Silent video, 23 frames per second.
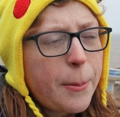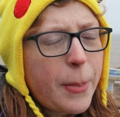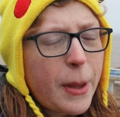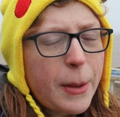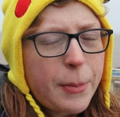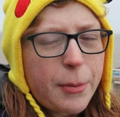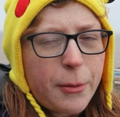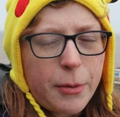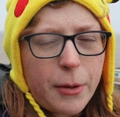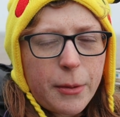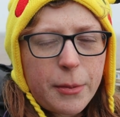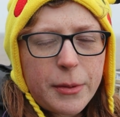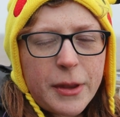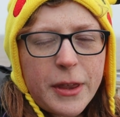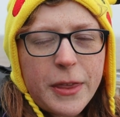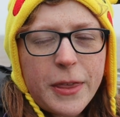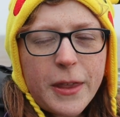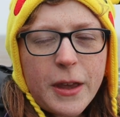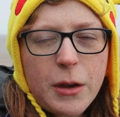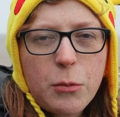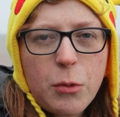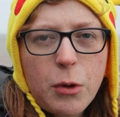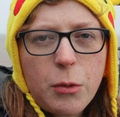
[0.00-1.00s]
people probably
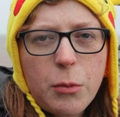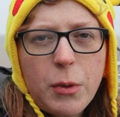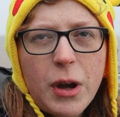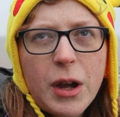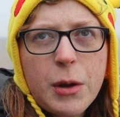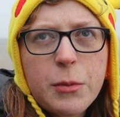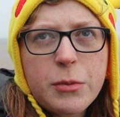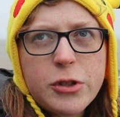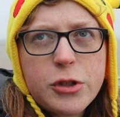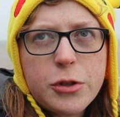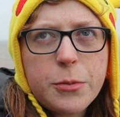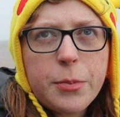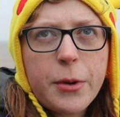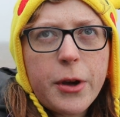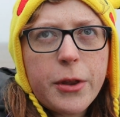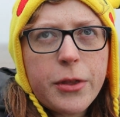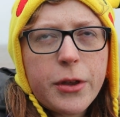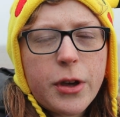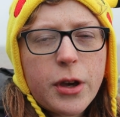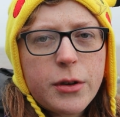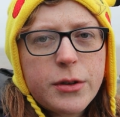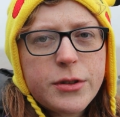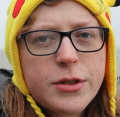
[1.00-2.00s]
think, well, why would you
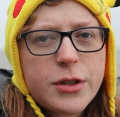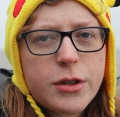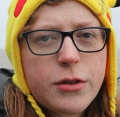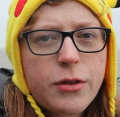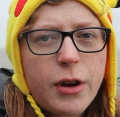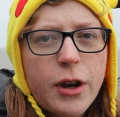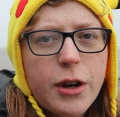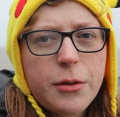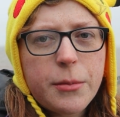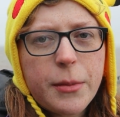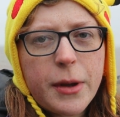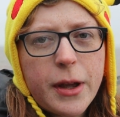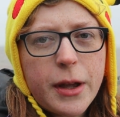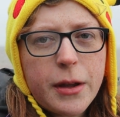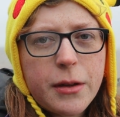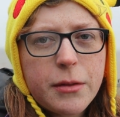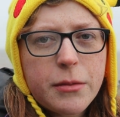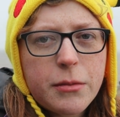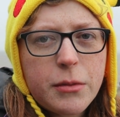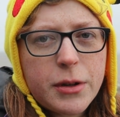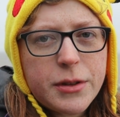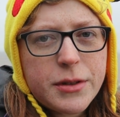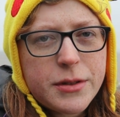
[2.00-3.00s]
bother going to Cromer?
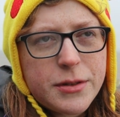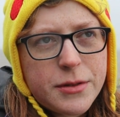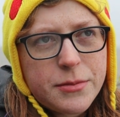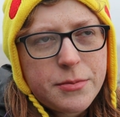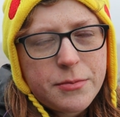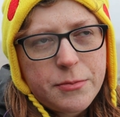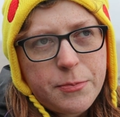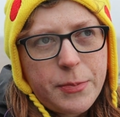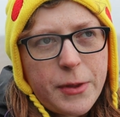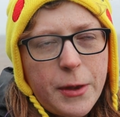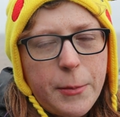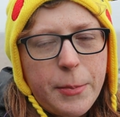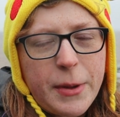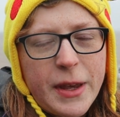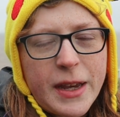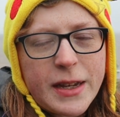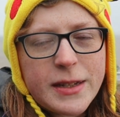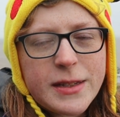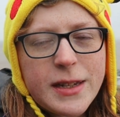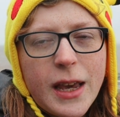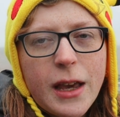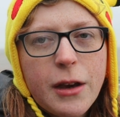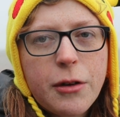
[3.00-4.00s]
What's the
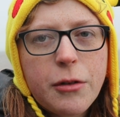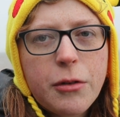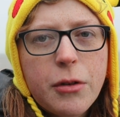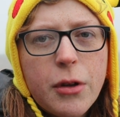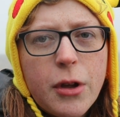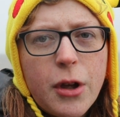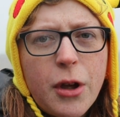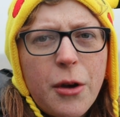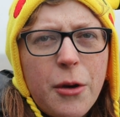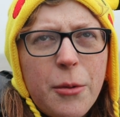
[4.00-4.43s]
big deal?